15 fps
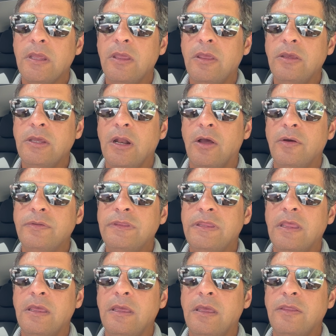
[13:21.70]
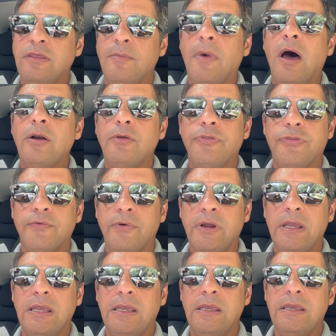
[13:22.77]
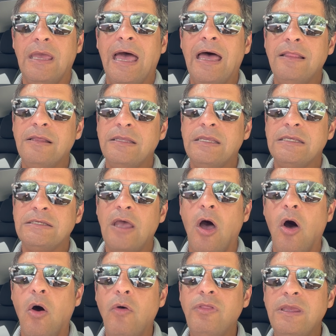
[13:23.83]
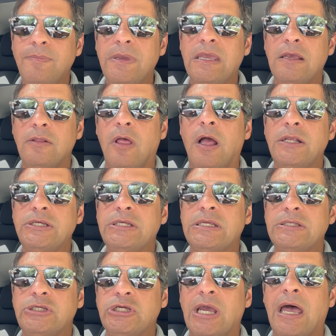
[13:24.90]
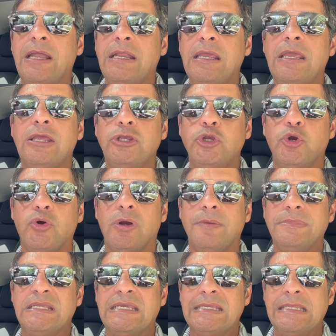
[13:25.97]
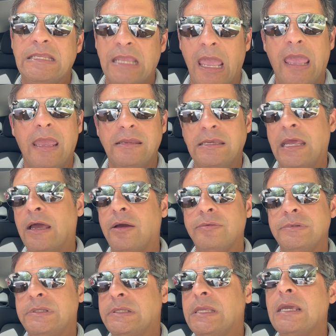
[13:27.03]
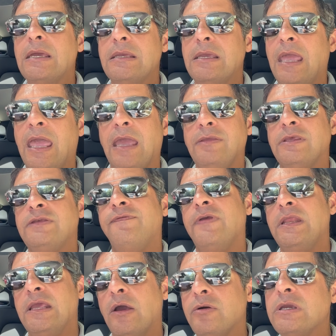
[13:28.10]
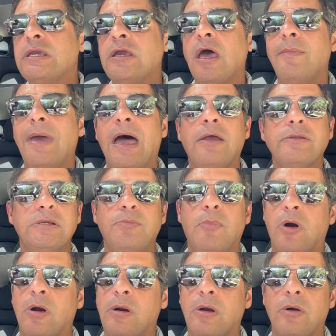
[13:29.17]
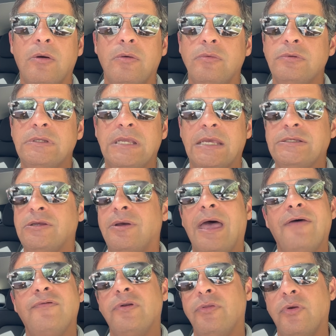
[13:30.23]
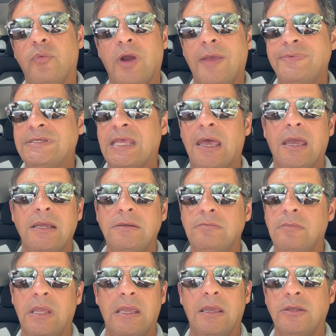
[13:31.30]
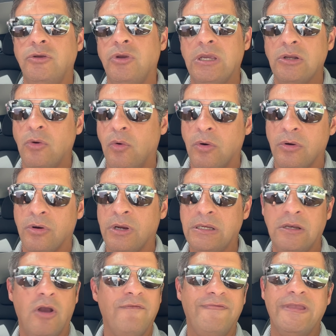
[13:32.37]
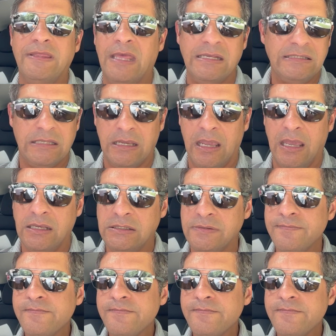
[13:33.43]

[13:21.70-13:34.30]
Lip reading: the Model 3 Highland is only being launched in China and Europe today. Now, heck, this video can come out tomorrow. Tesla will have it on their website, and you can order it, and hopefully that's the case.